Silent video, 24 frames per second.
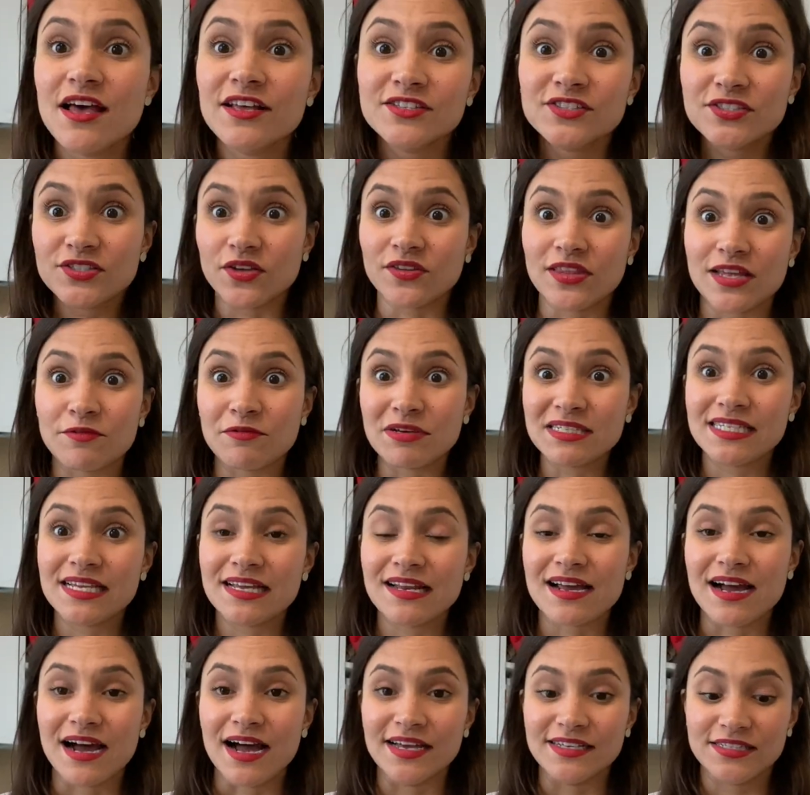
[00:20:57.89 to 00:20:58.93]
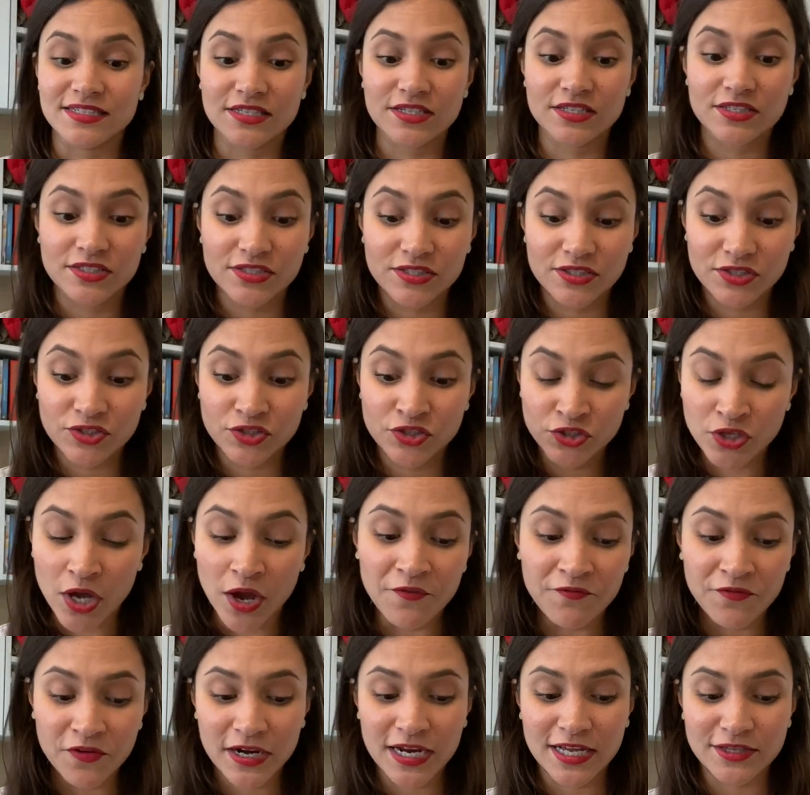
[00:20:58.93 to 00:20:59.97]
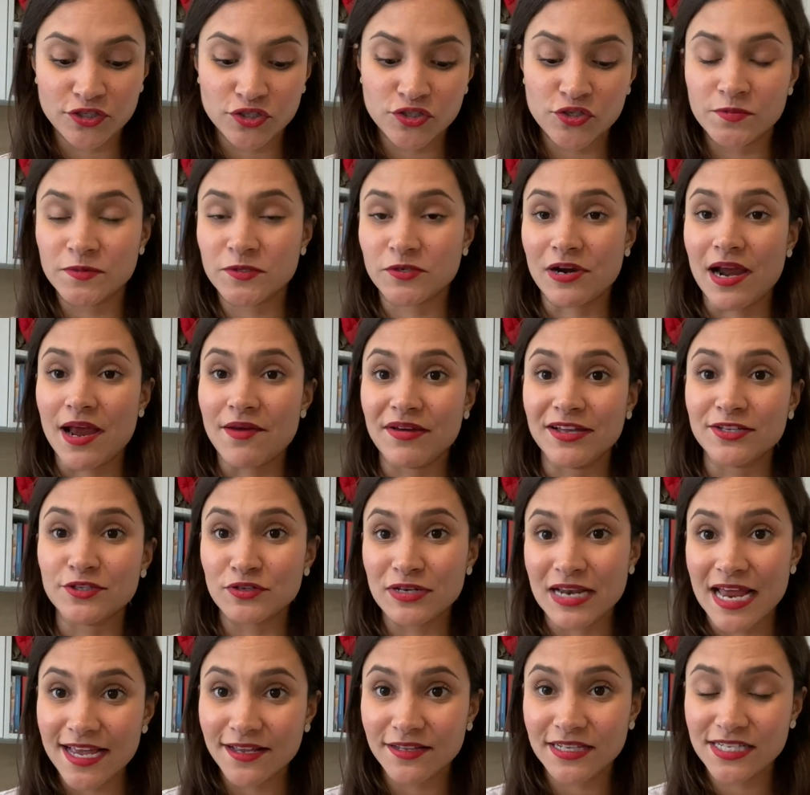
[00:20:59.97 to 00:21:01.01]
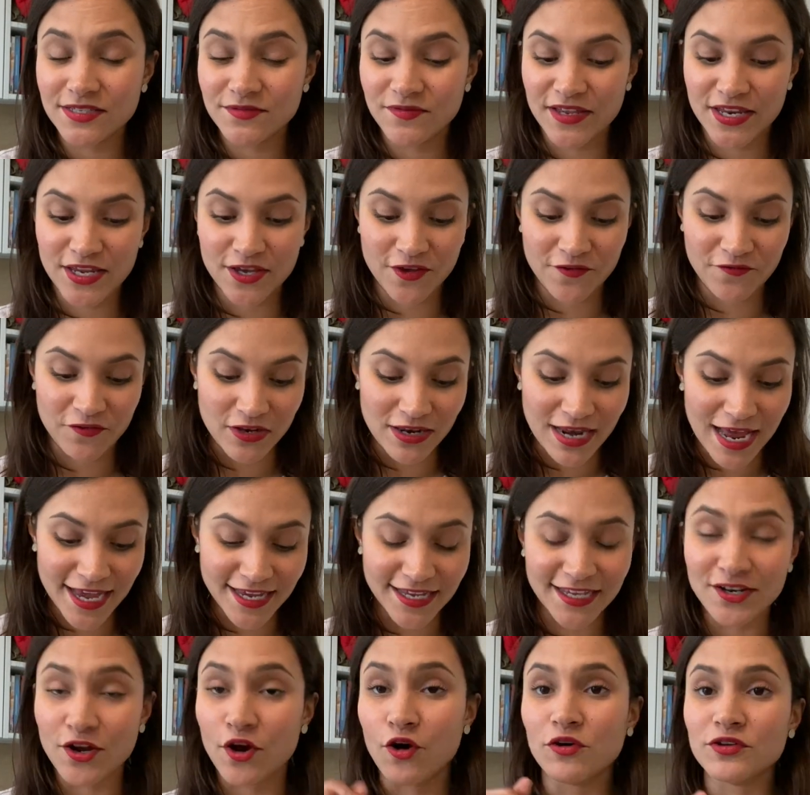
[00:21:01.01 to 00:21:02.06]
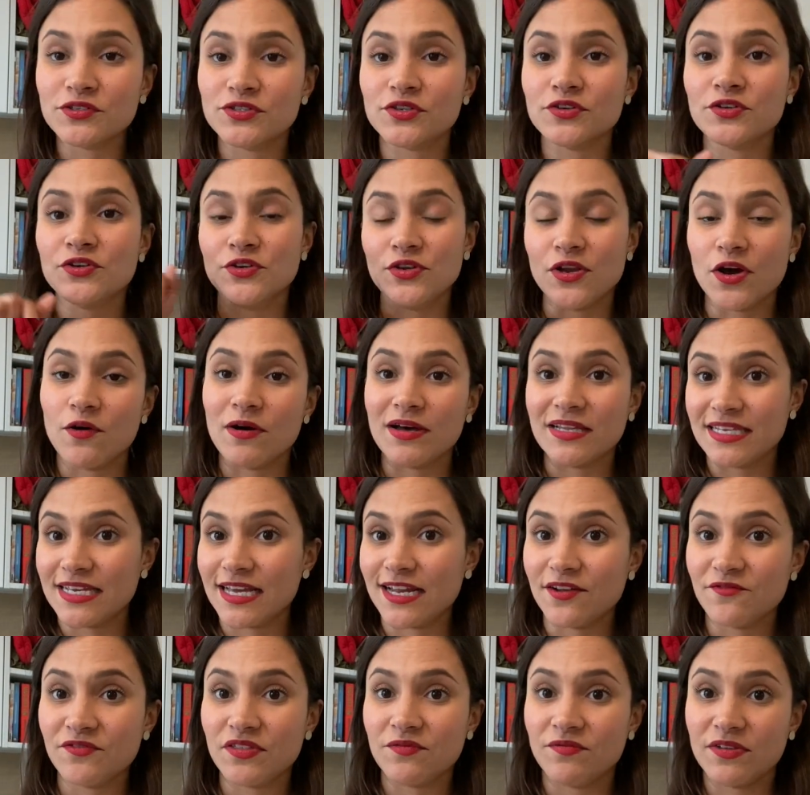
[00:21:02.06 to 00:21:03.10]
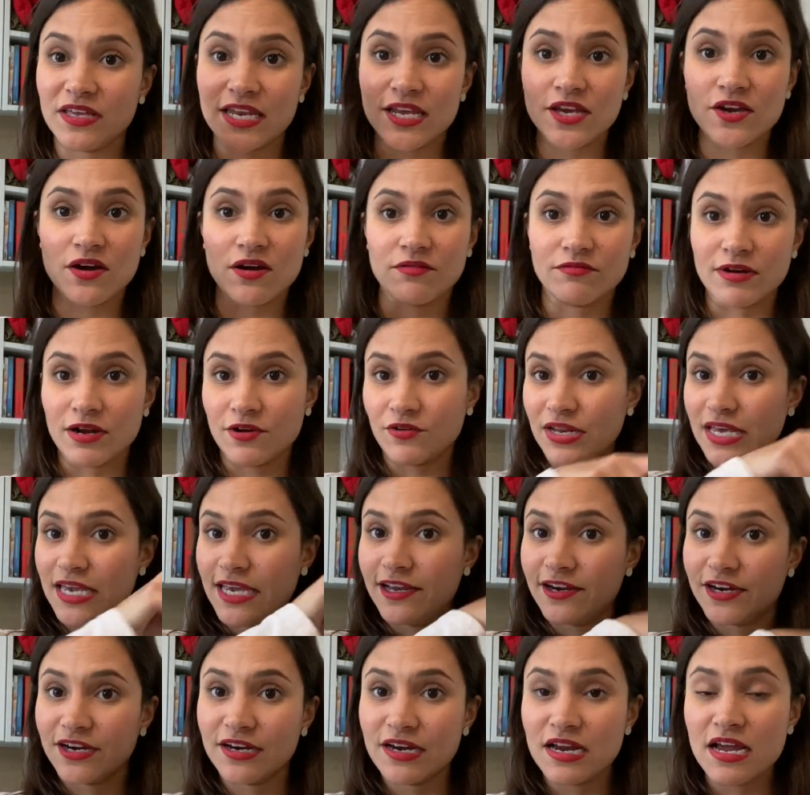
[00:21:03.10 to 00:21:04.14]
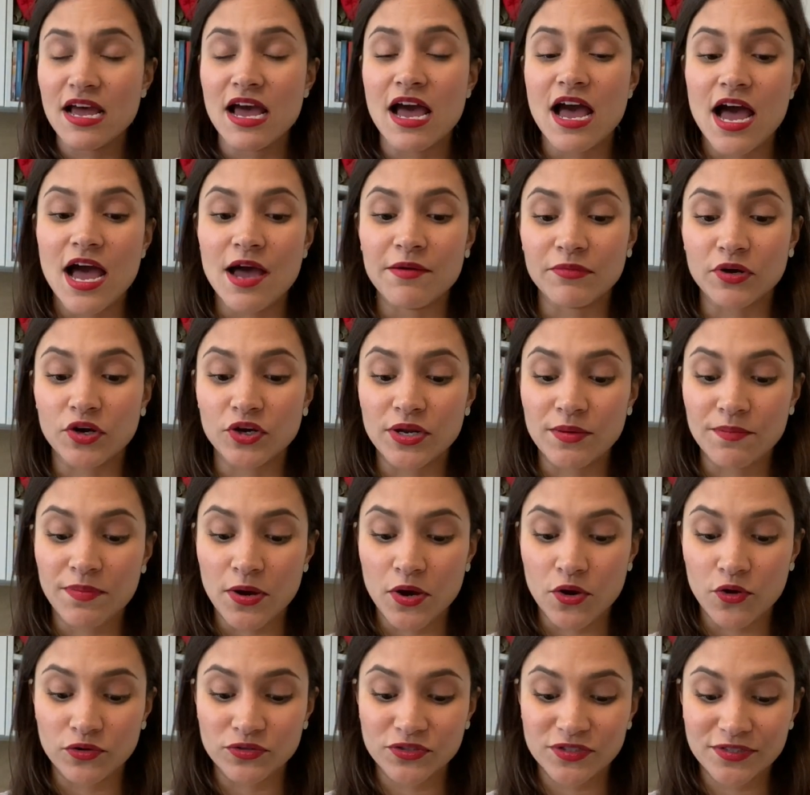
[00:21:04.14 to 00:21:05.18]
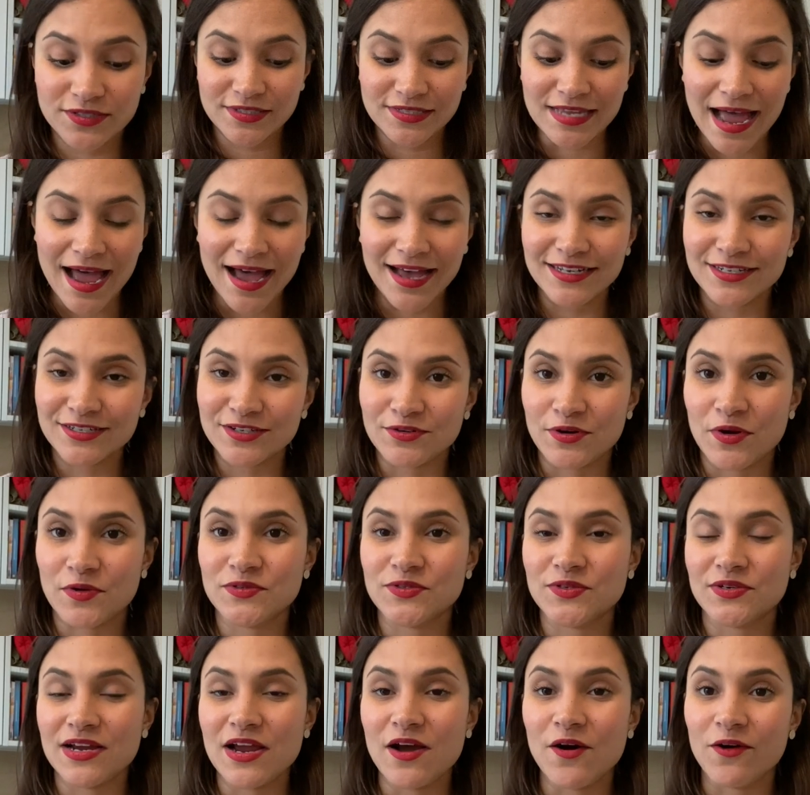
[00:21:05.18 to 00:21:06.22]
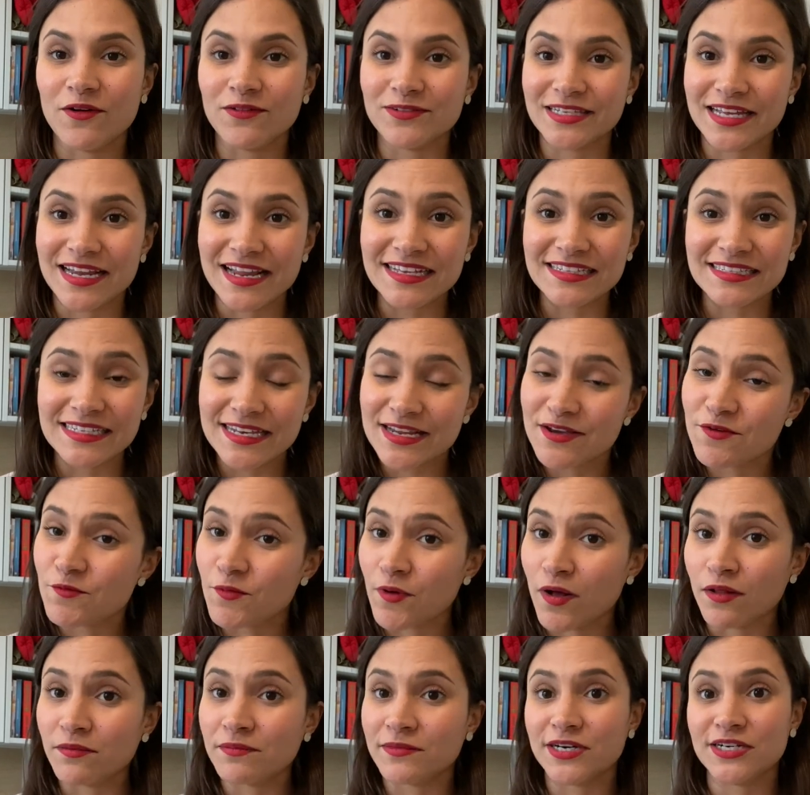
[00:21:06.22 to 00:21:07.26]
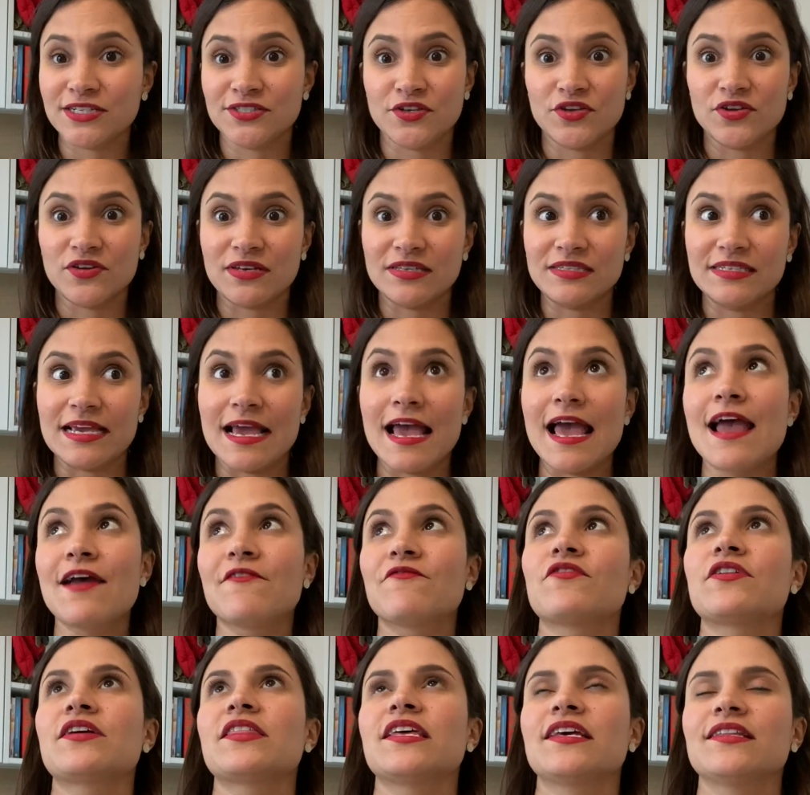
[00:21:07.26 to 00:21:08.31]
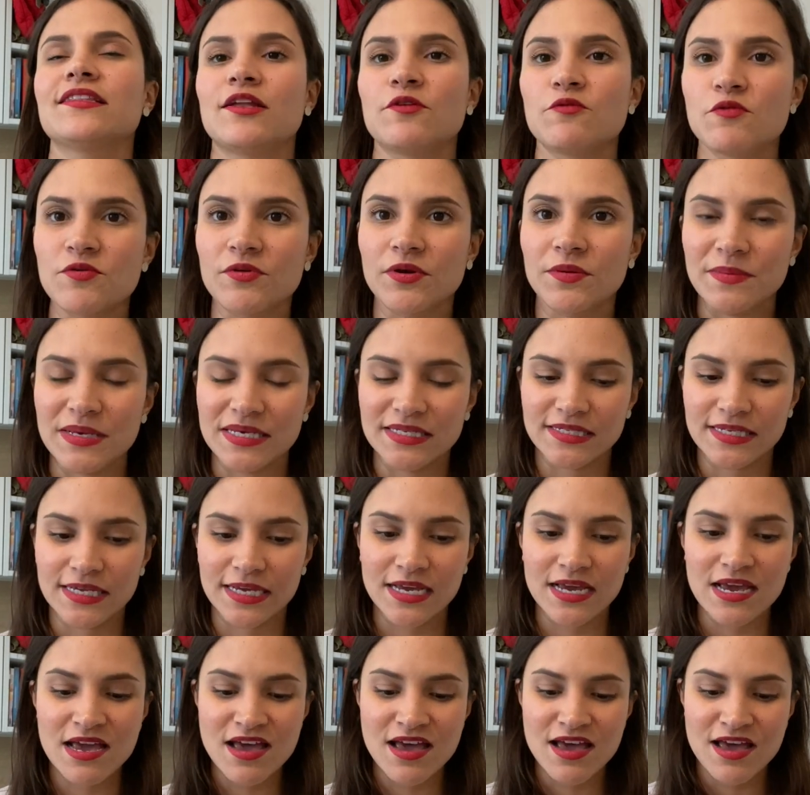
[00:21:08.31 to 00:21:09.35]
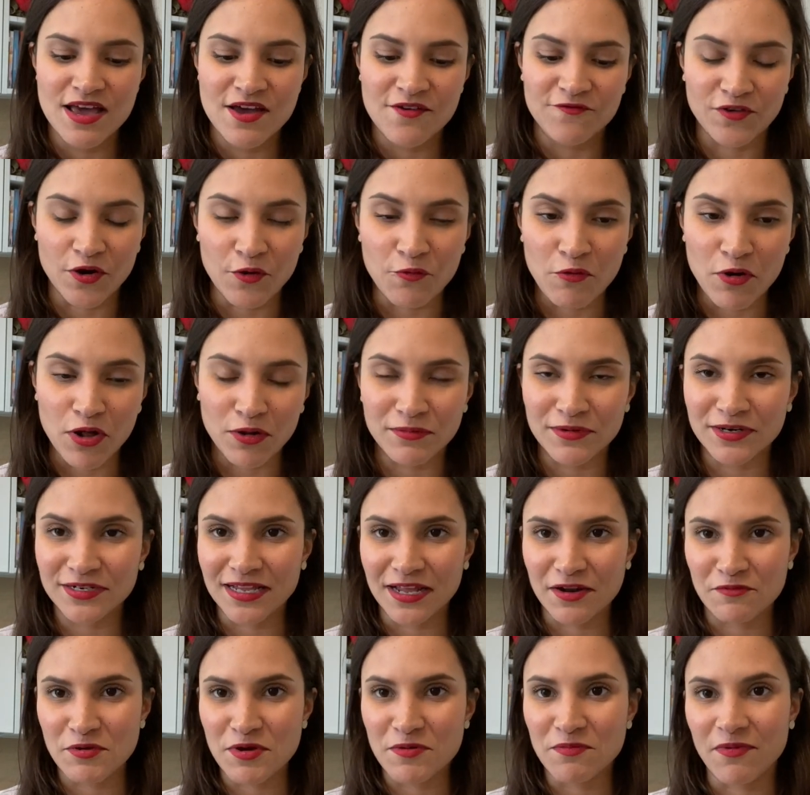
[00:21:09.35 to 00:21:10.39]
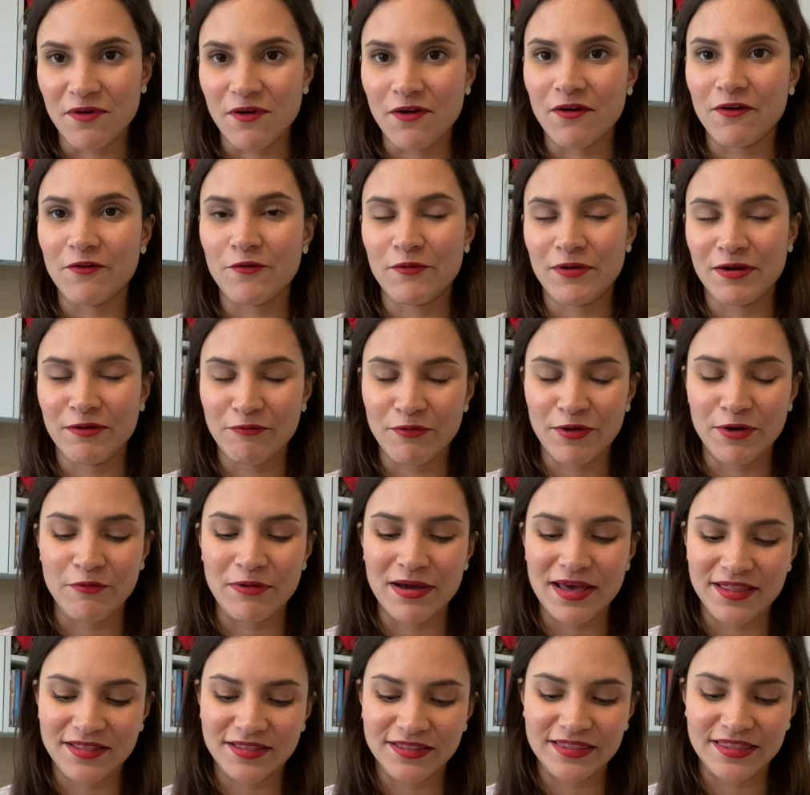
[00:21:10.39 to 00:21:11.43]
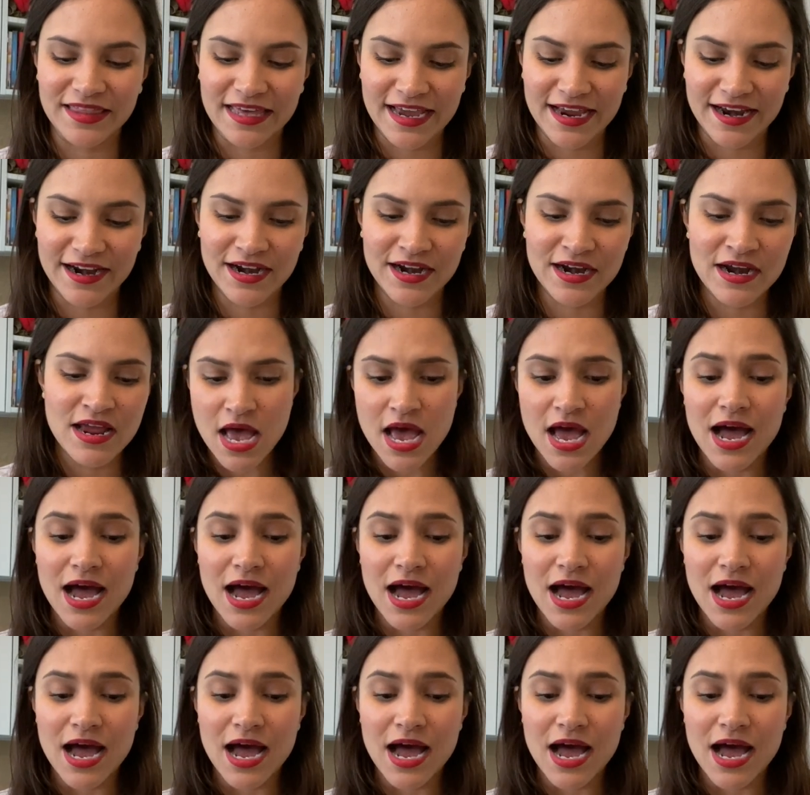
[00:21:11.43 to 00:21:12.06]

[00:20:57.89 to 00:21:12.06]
So that was it, guys. Don't forget to subscribe and to like this video if you like it. Also, you know, at the end of the video around here, I'm gonna post that grocery haul that I did in Walmart so you can see everything that we were missing from Walmart that we bought when we went there.